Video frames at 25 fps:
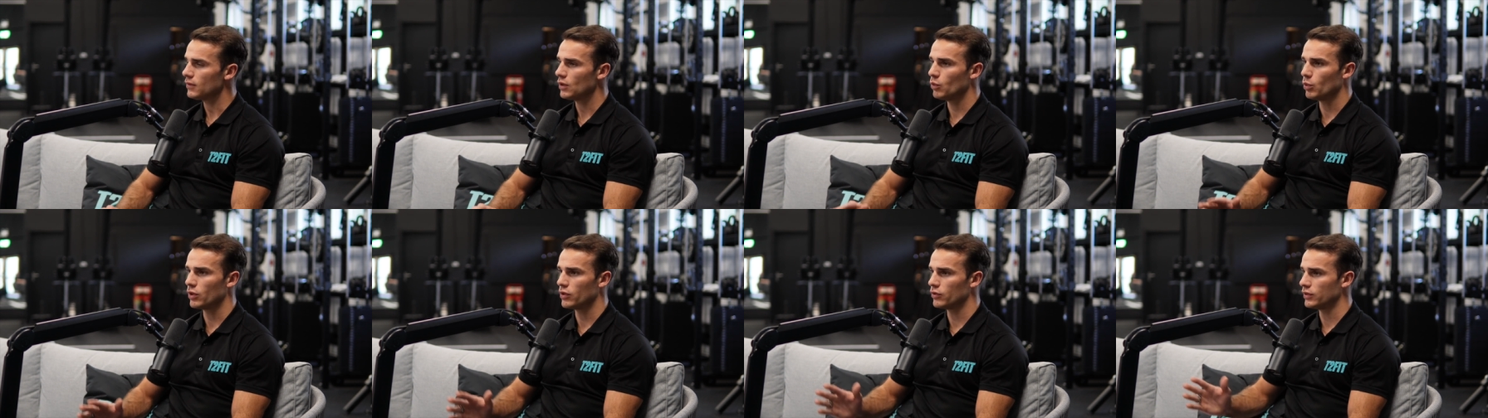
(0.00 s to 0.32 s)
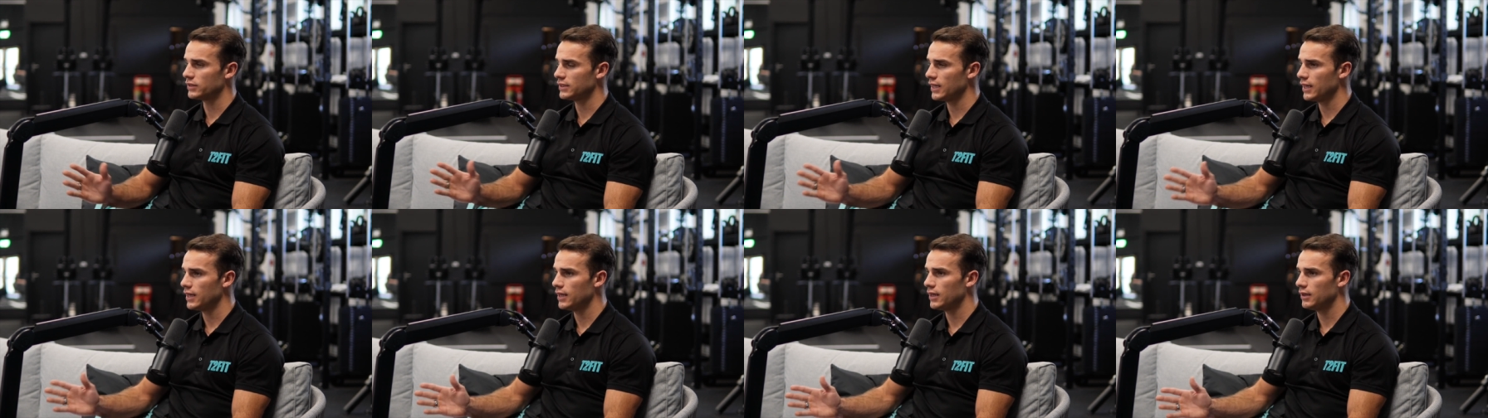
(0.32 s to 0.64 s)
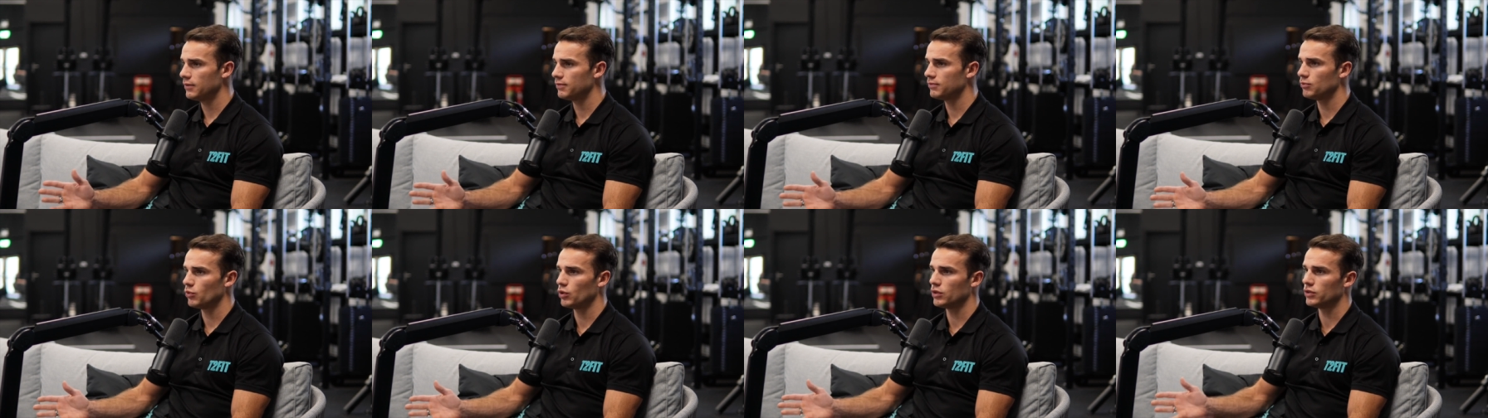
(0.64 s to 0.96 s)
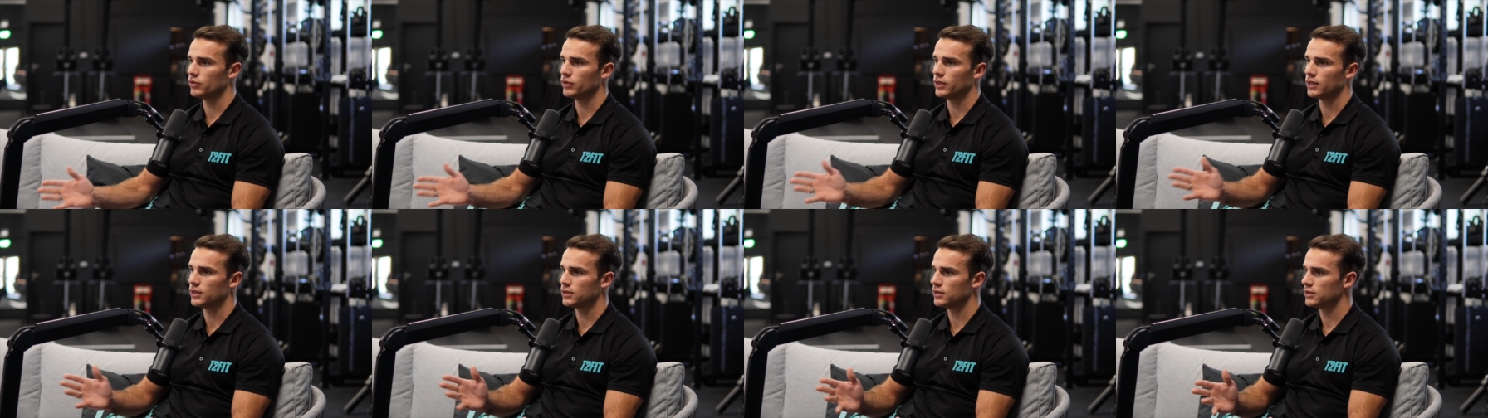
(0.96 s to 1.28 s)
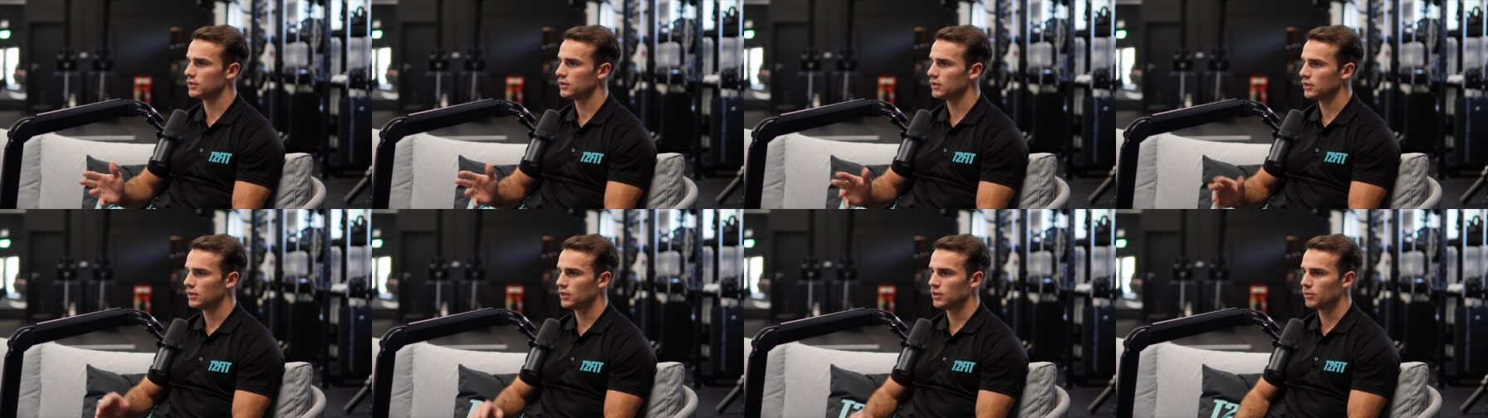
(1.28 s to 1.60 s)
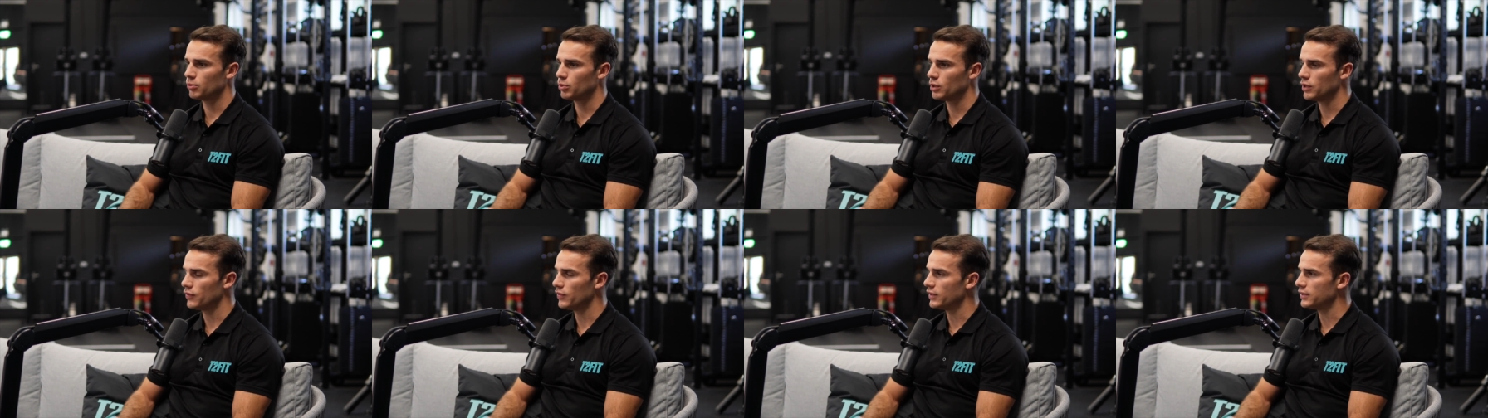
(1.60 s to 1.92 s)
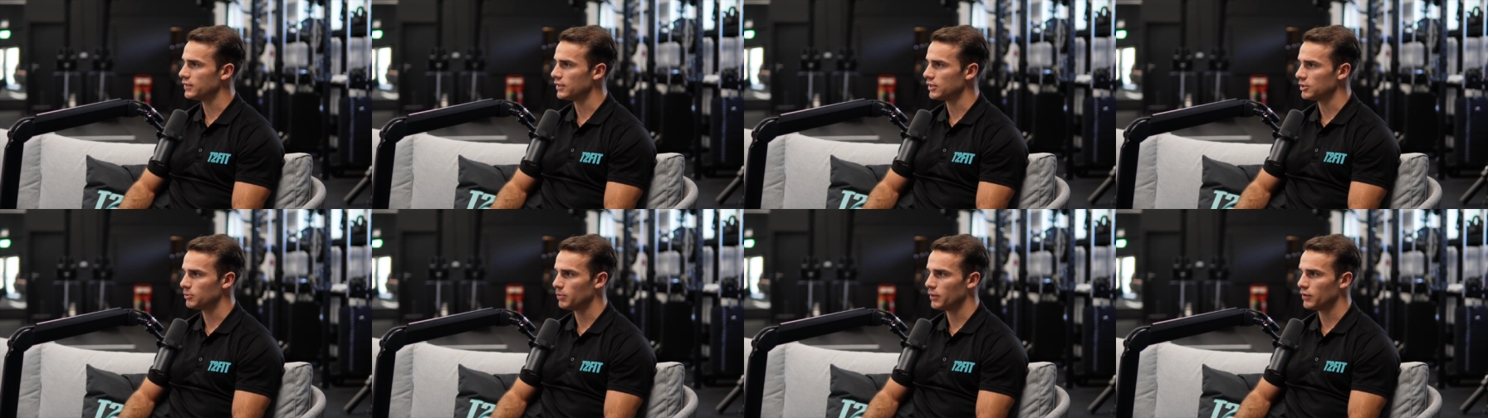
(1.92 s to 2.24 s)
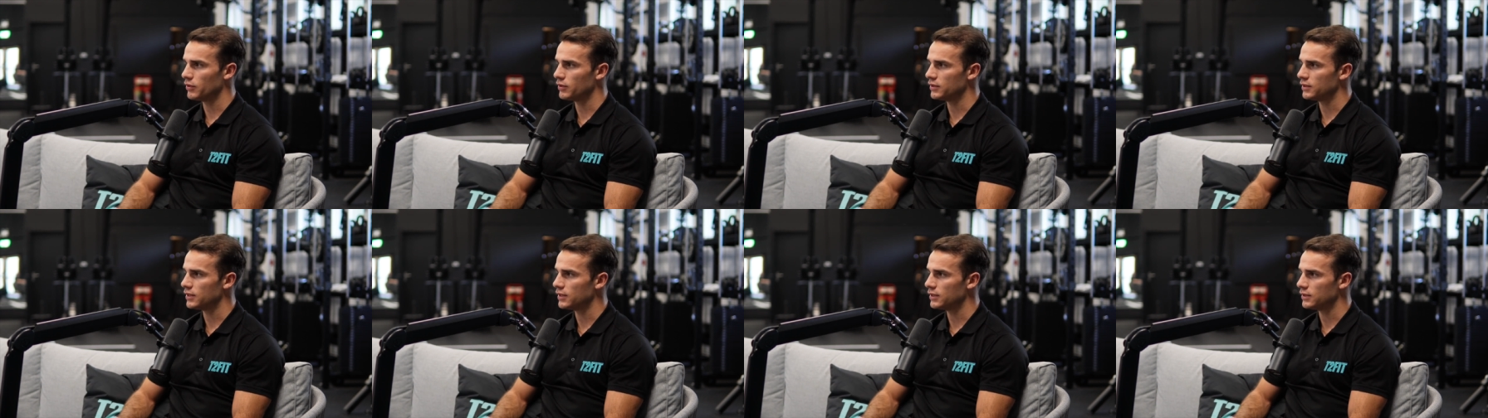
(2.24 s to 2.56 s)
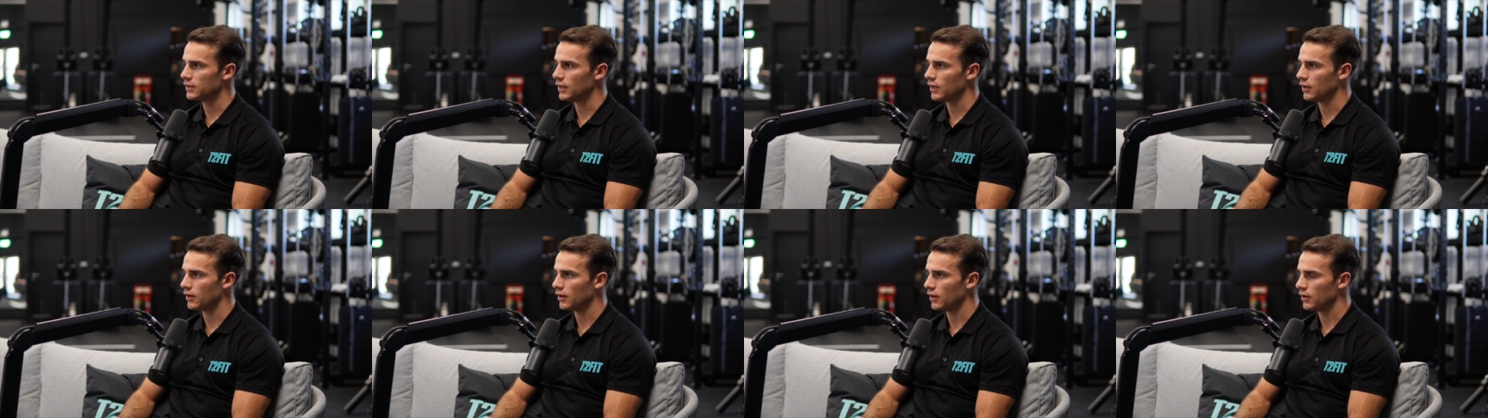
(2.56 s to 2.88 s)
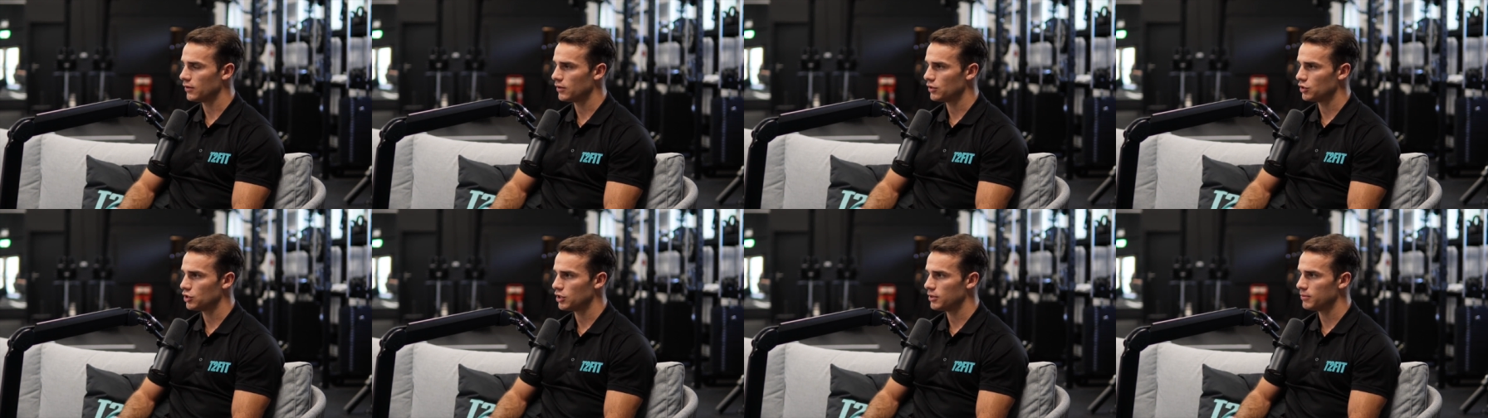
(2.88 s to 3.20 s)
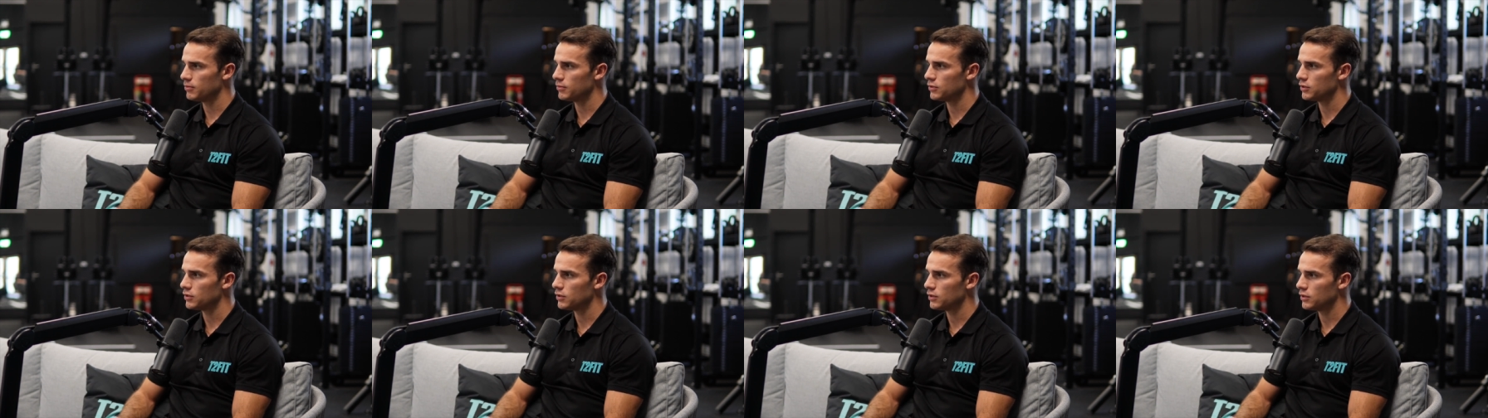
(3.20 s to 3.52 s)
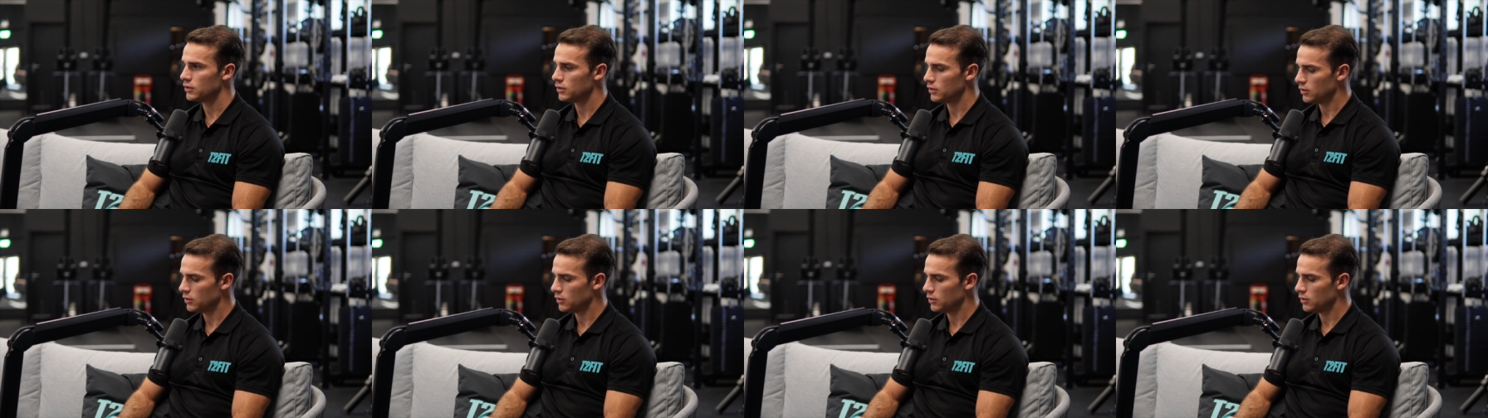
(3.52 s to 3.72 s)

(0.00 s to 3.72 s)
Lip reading: Whether it's here, whether it's previous experiences at other gyms,